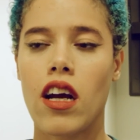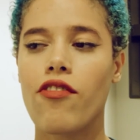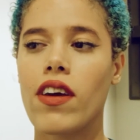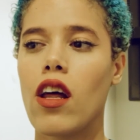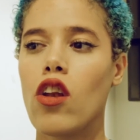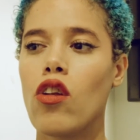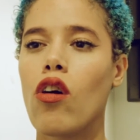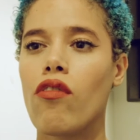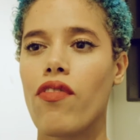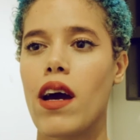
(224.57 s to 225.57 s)
I feel a lot
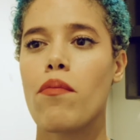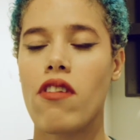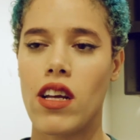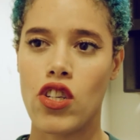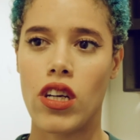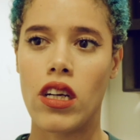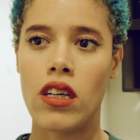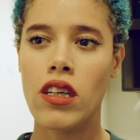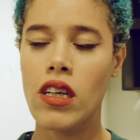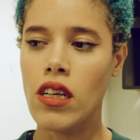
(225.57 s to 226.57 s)
of that
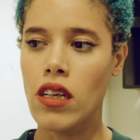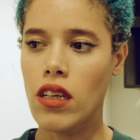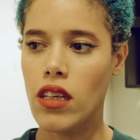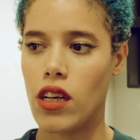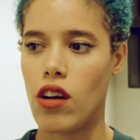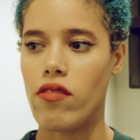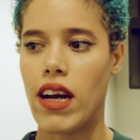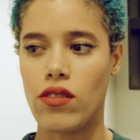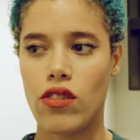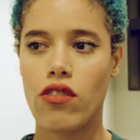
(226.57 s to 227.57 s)
pressure
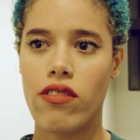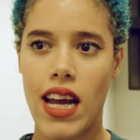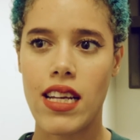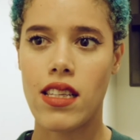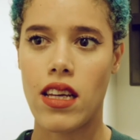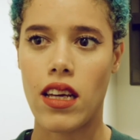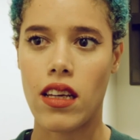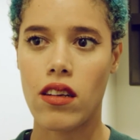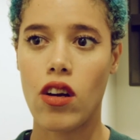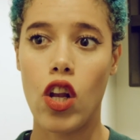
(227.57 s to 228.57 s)
around
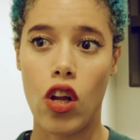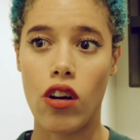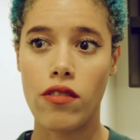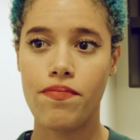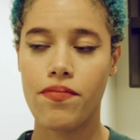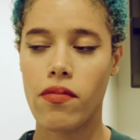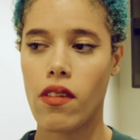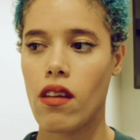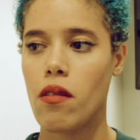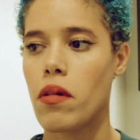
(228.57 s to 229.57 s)
creating a lot,
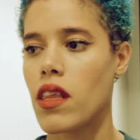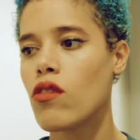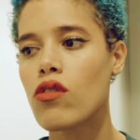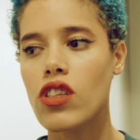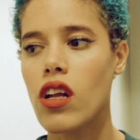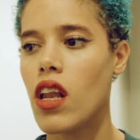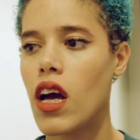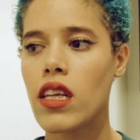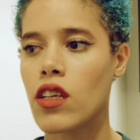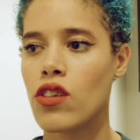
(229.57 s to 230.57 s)
but then also
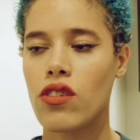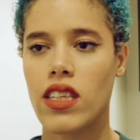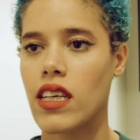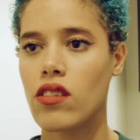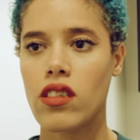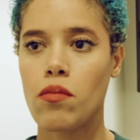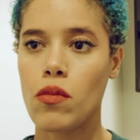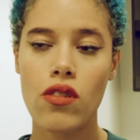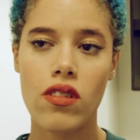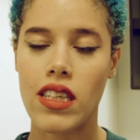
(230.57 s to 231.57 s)
learning new skills in
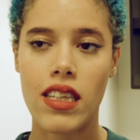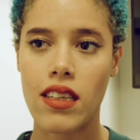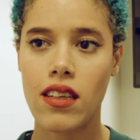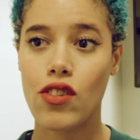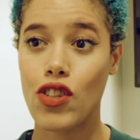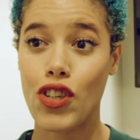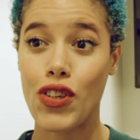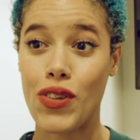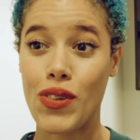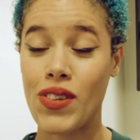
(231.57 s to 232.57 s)
music
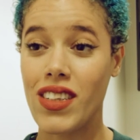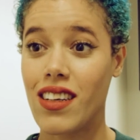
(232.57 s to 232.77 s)
too.